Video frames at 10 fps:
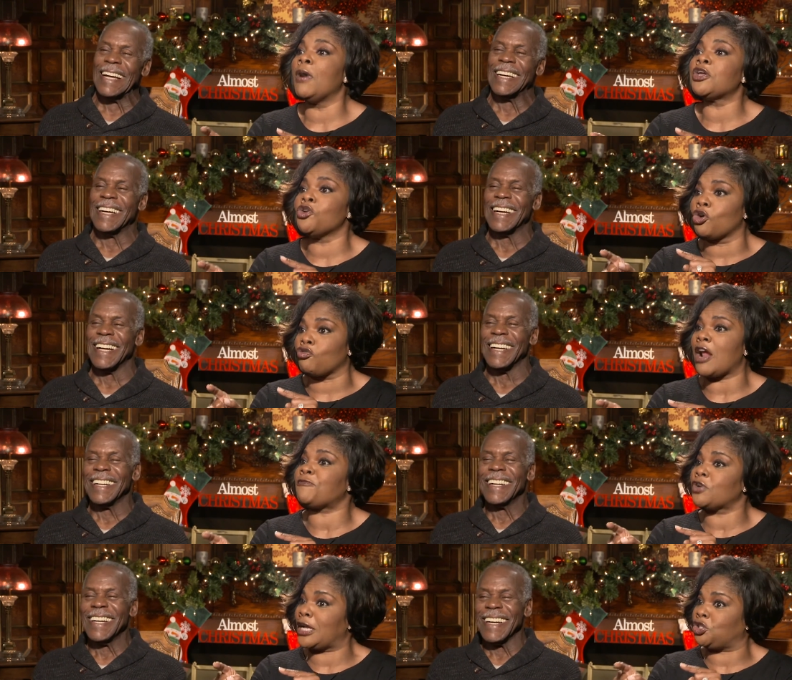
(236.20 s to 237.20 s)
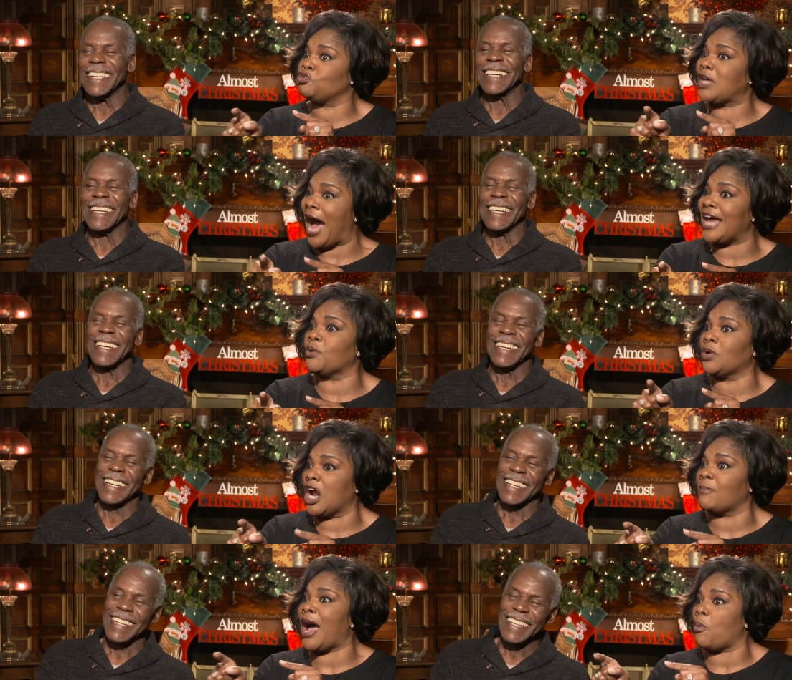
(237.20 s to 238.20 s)
Speaker 1: but you're grateful that you got it when
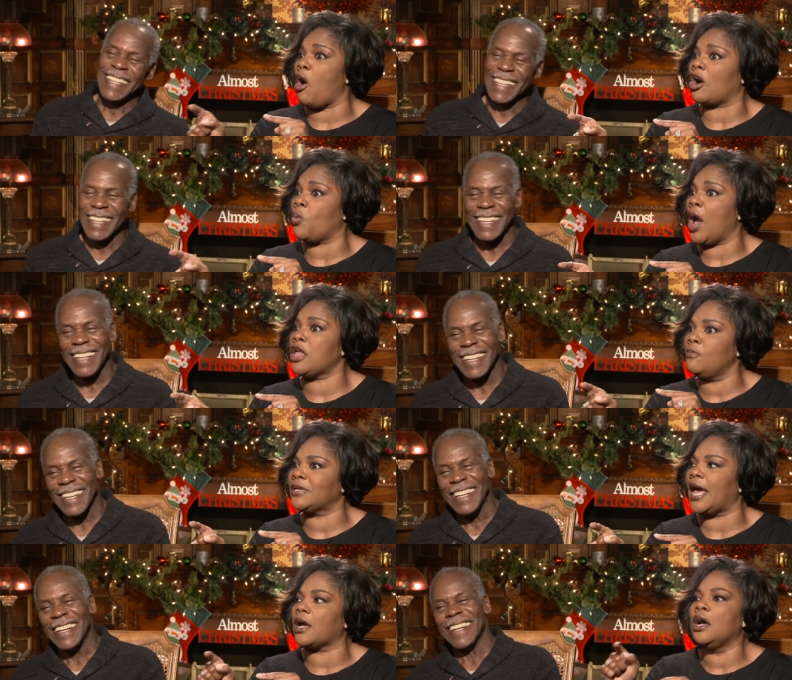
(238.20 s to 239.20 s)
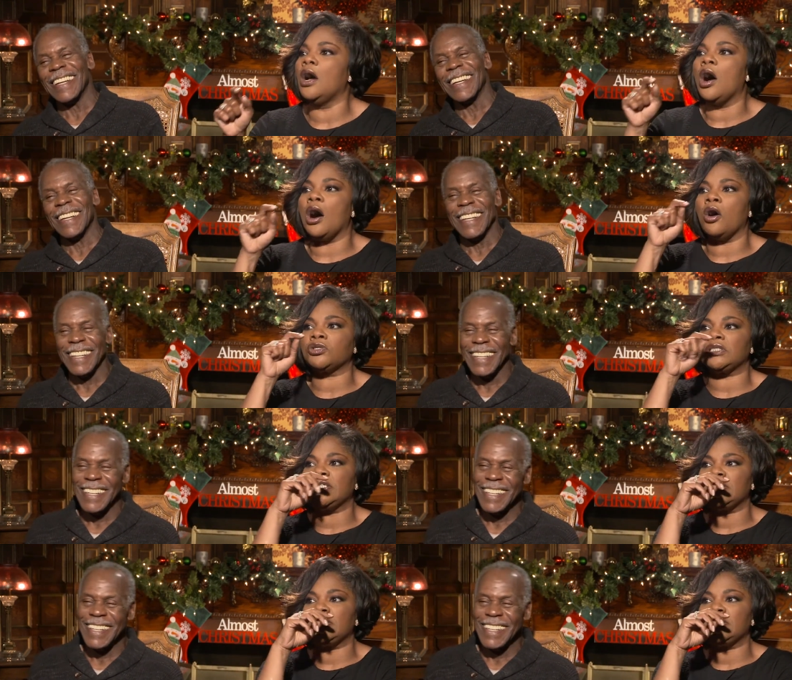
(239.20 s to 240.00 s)
everybody walk away and you be like, "Oh, she